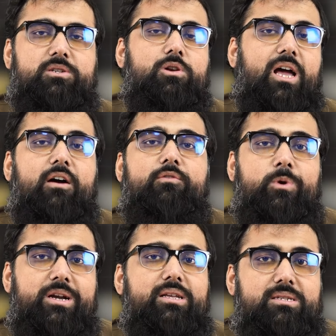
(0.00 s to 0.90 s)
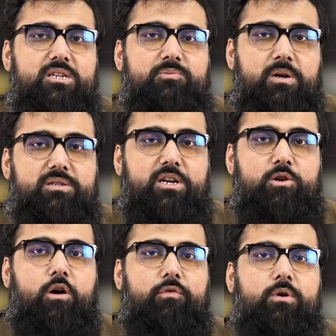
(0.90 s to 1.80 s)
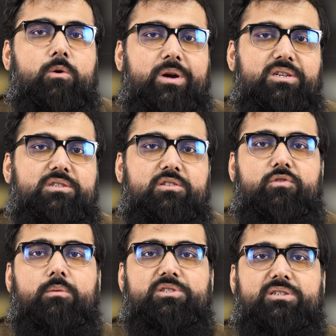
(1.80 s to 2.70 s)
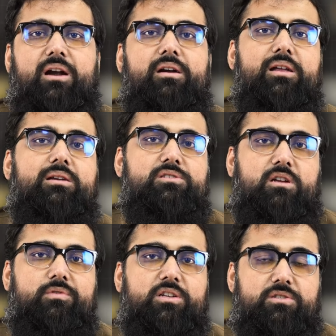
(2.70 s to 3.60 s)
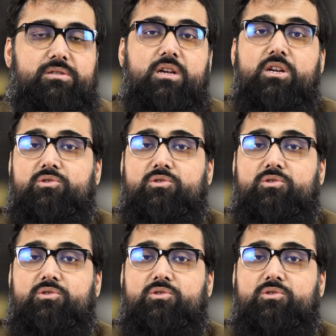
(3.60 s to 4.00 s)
You'll have 26% of your questions from standard English convention.